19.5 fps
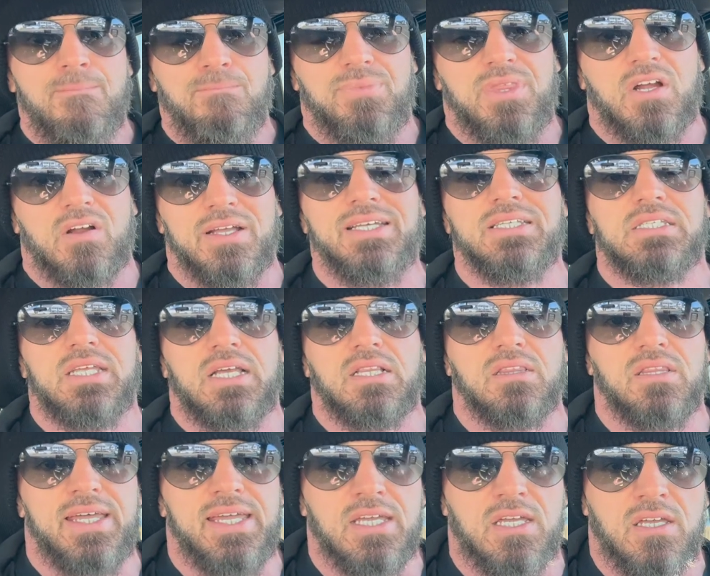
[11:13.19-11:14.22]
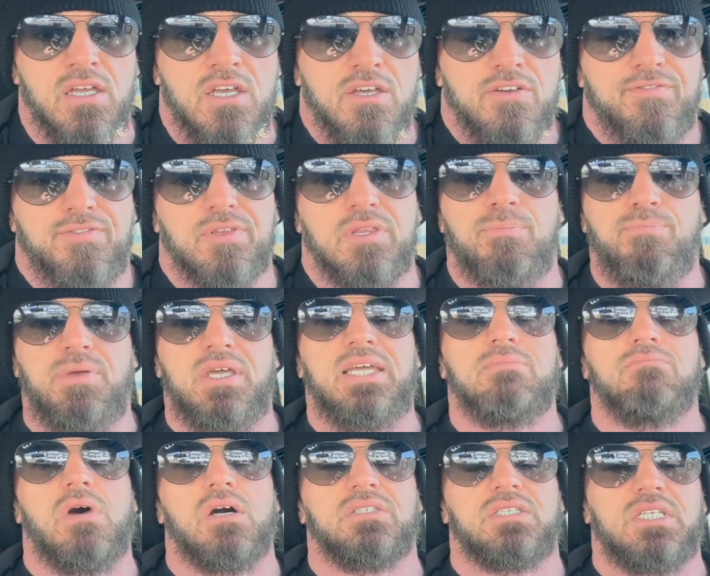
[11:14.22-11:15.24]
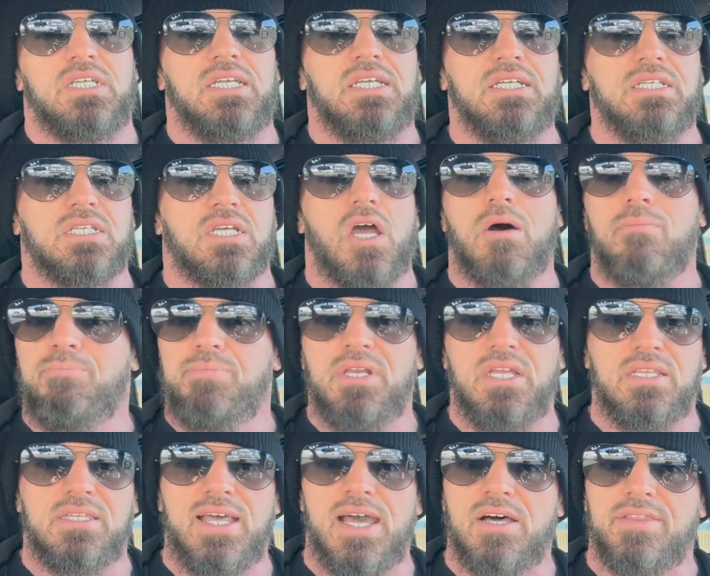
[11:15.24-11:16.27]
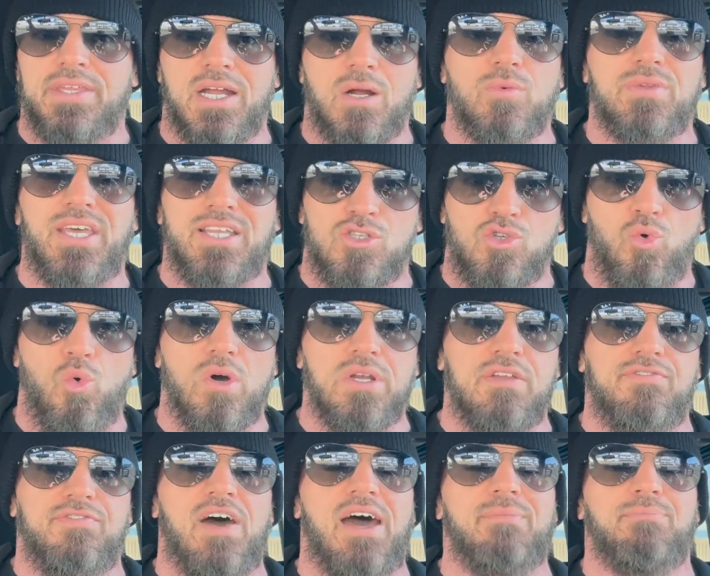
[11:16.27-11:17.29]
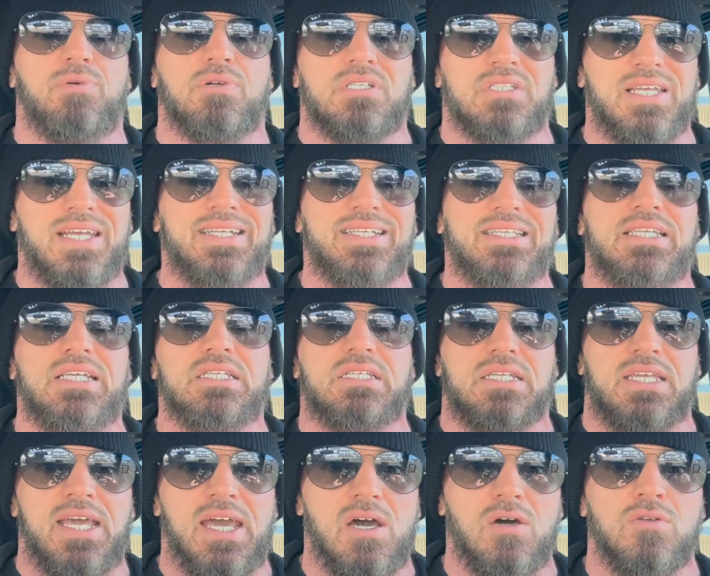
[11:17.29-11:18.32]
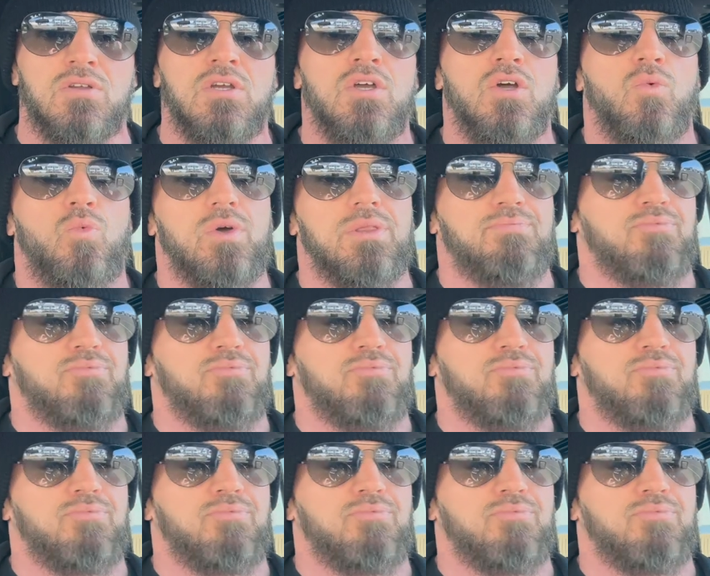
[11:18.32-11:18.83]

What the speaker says: There is a link for the Piedmontese company down there with a 25% discount with